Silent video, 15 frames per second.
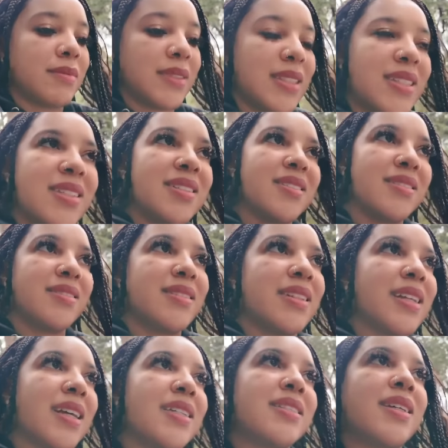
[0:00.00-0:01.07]
you know,
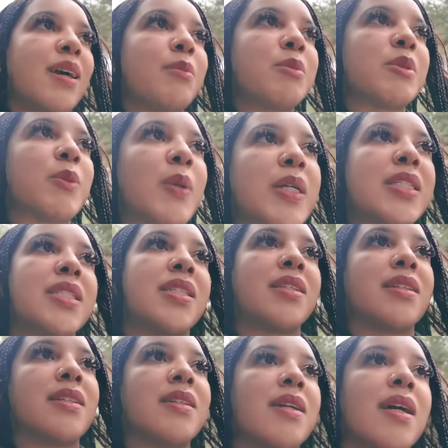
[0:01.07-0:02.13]
a lot of time is
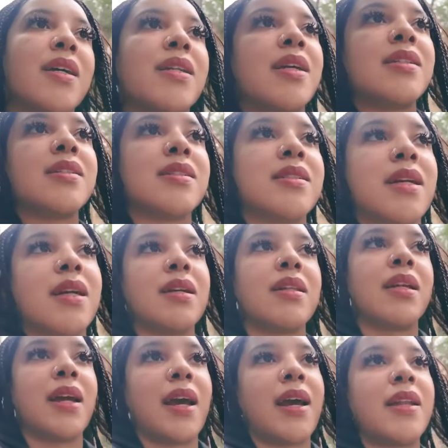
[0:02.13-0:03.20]
wasted
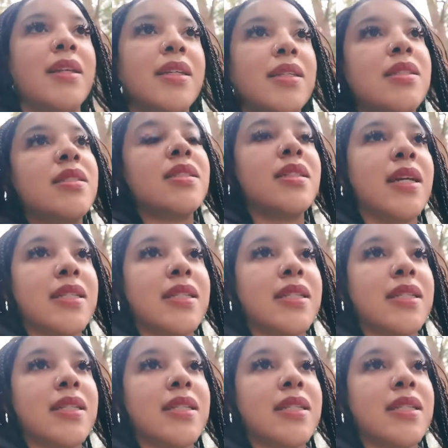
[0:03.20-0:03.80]
unnecessarily at each